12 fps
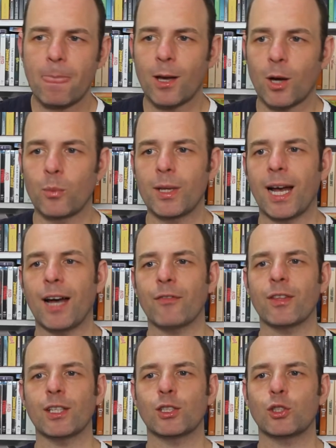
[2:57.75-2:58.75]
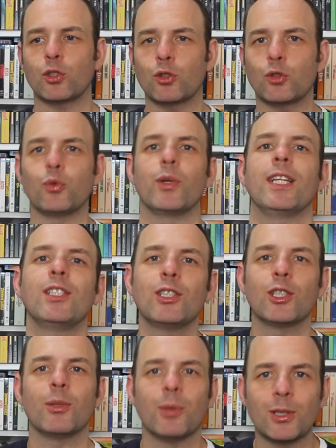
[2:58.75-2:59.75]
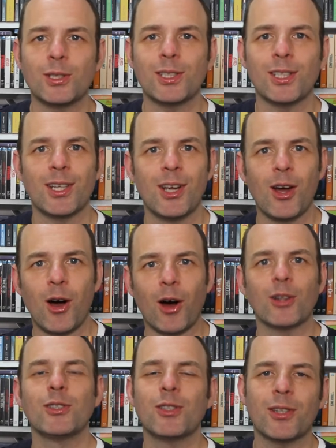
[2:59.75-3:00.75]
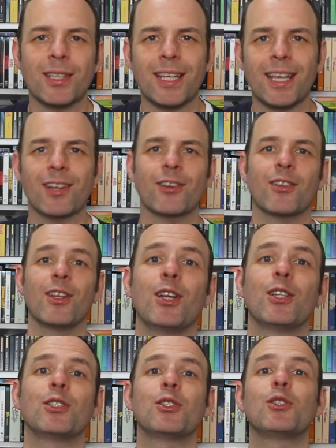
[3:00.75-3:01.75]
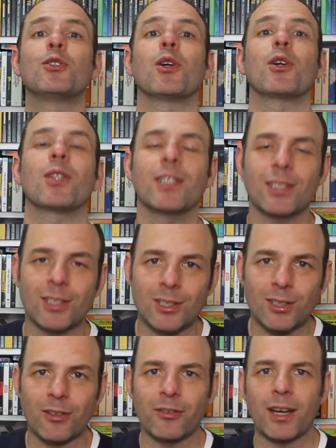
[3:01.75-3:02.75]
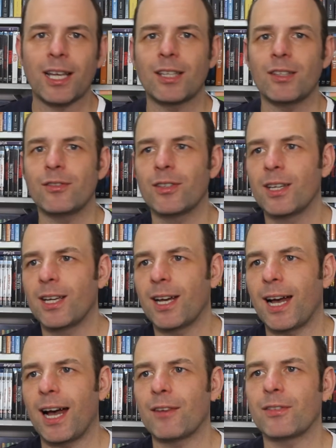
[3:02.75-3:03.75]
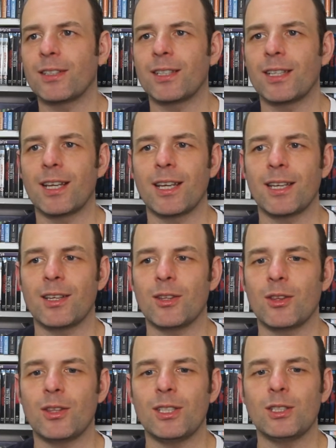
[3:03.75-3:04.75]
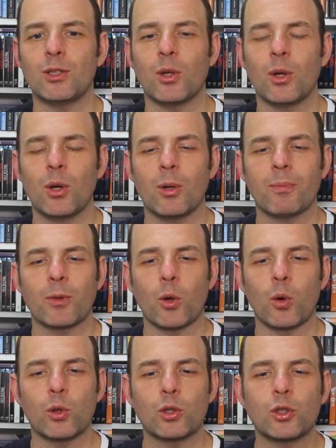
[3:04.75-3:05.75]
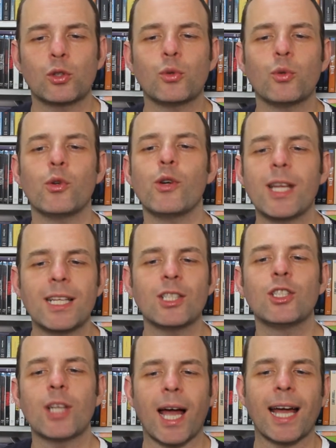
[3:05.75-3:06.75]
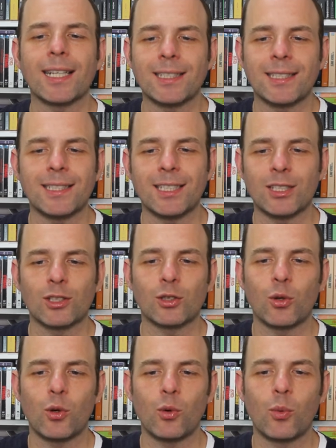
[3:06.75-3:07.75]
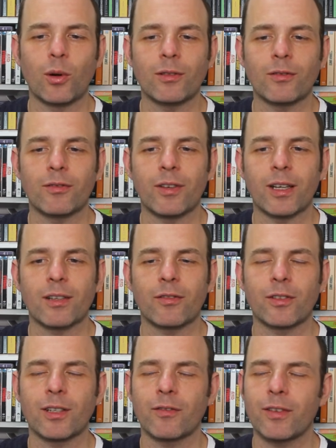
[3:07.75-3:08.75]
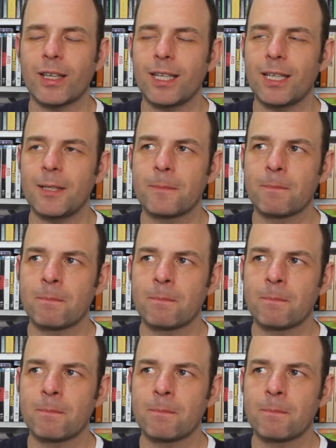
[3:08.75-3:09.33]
And we have this strange community under the earth struggling to survive, having these strange ideas who want Vic for a very